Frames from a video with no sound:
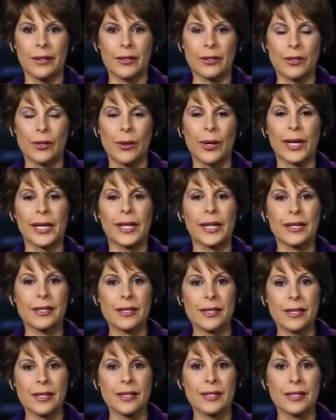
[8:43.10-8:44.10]
So I guess
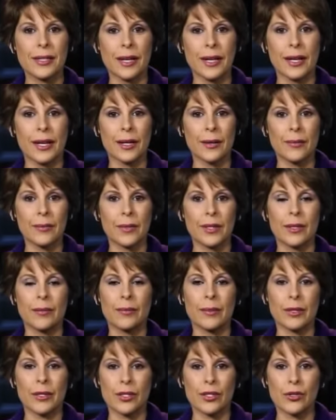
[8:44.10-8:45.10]
this time the
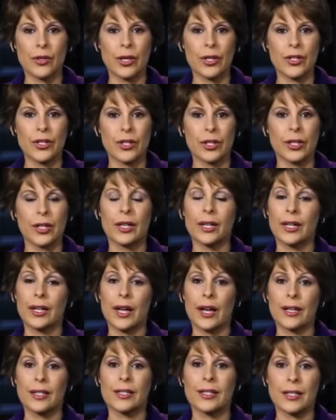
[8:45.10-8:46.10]
administration
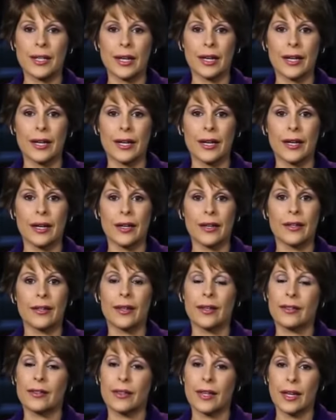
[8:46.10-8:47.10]
cannot say
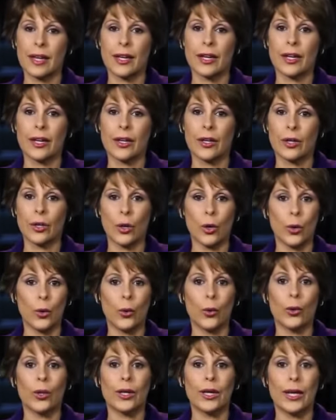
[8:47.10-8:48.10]
that they
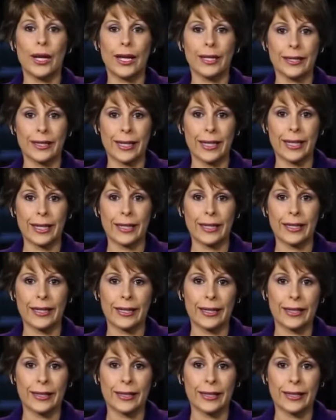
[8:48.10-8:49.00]
know nothing.